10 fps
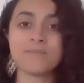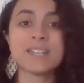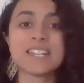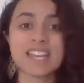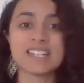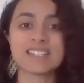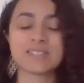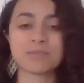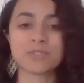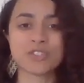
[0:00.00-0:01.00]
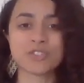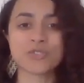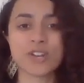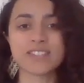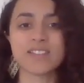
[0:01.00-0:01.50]
mitigating your
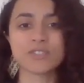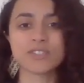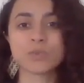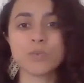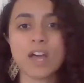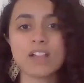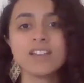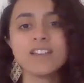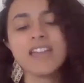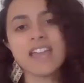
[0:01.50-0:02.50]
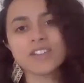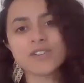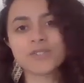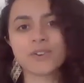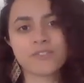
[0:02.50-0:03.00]
stress levels as well, and
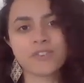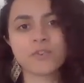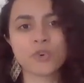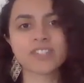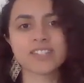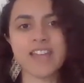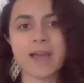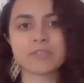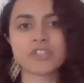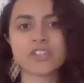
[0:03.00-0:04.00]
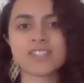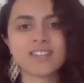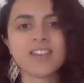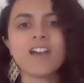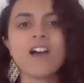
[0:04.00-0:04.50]
also of course adaptogens.